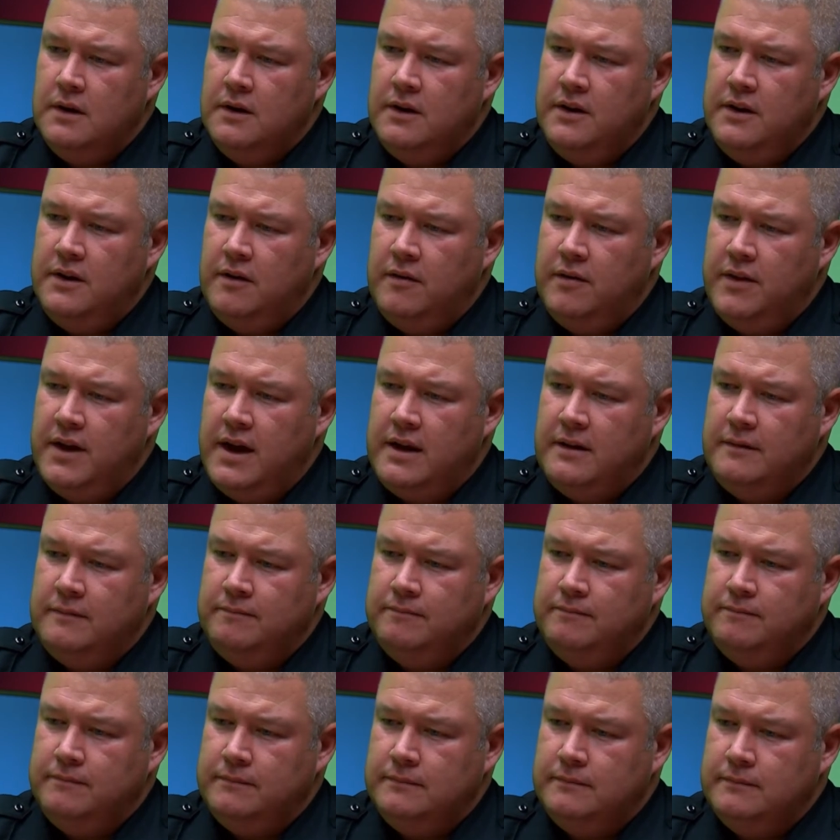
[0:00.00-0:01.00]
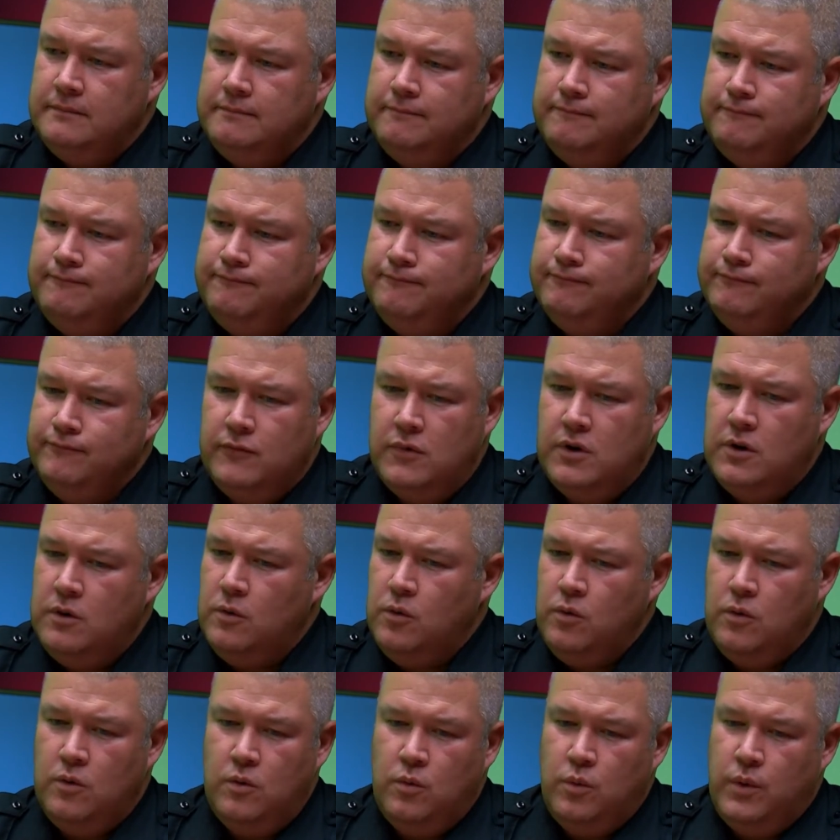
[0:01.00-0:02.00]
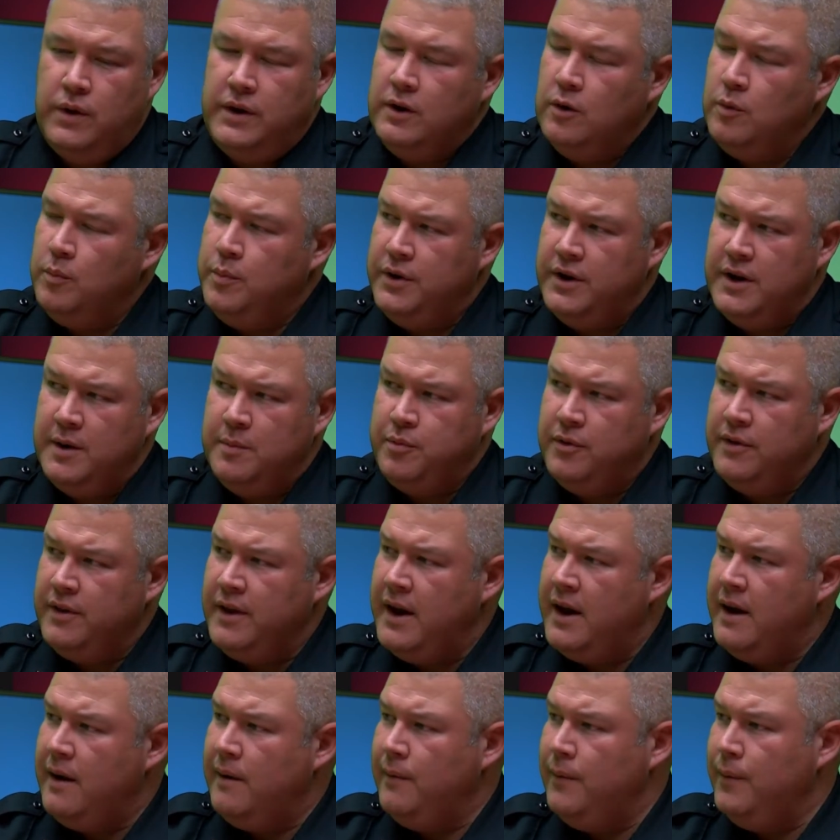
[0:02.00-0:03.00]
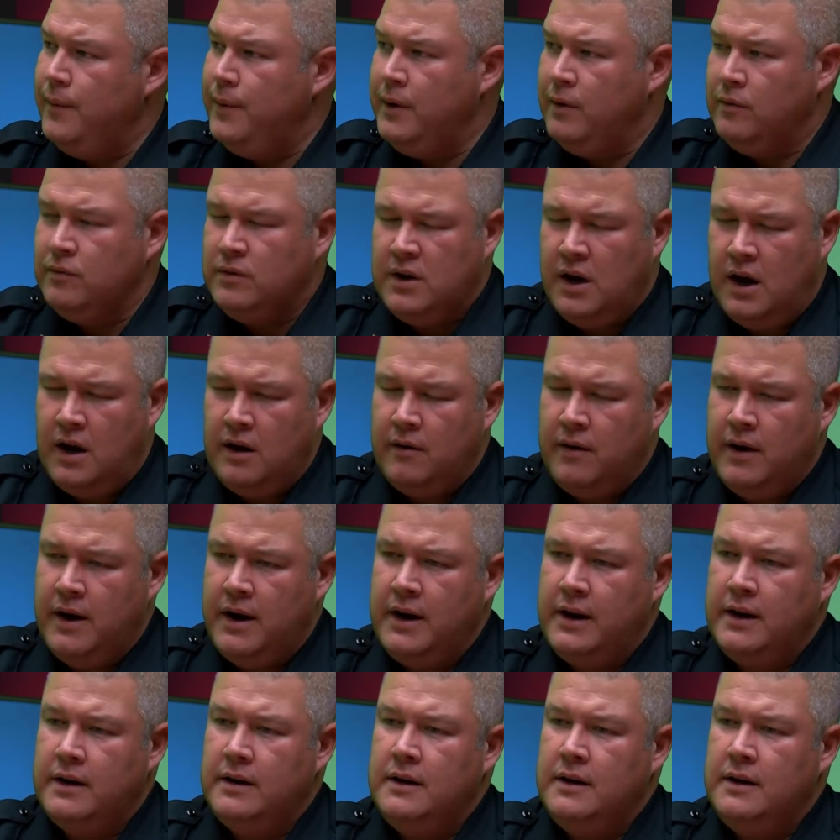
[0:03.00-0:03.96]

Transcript: you know, that we don't put up with that. We don't tolerate it.